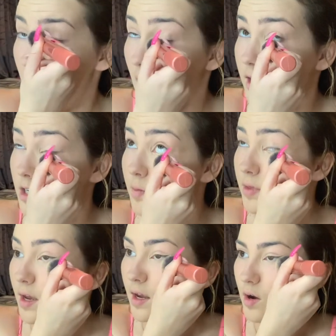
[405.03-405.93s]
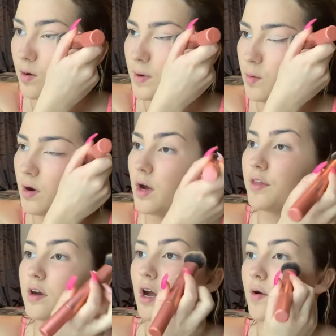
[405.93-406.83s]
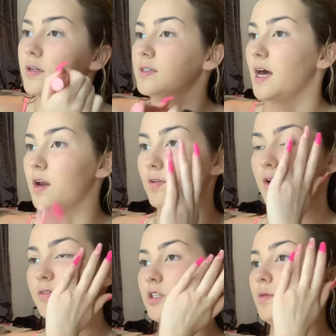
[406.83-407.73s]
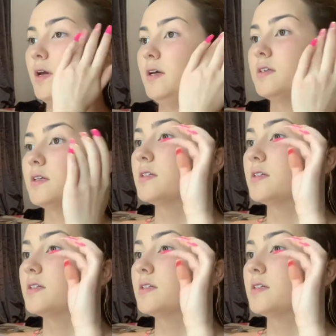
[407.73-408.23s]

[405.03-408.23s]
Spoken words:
I don't think it would be worth going to Tenerife for 2 weeks